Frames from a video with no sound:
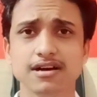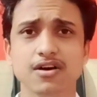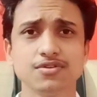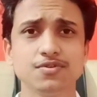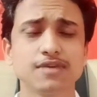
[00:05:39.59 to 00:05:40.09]

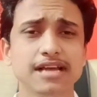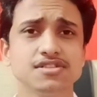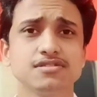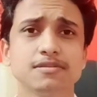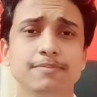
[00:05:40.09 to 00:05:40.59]
or you
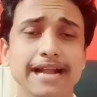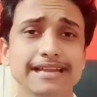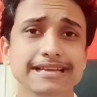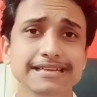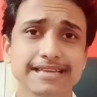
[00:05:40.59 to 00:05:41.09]
can just a
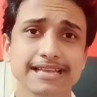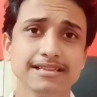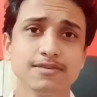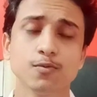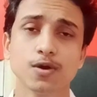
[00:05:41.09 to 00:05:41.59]
practical
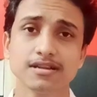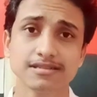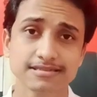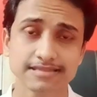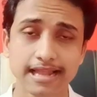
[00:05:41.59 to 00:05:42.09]
tell the what
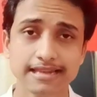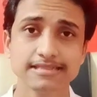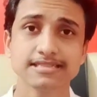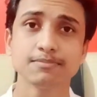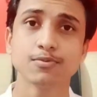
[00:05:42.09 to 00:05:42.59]
are the
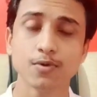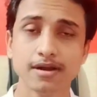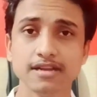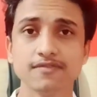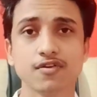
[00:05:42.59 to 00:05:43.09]
salaries are
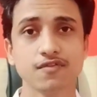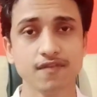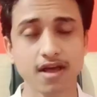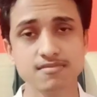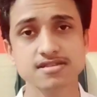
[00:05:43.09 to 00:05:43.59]
provided for a
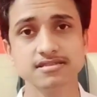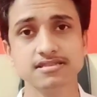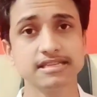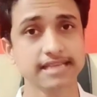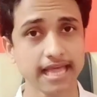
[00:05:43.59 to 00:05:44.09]

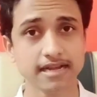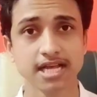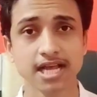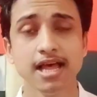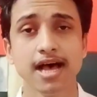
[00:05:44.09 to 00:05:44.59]
pharmacist in
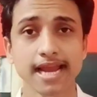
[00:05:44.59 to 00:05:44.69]
Canada?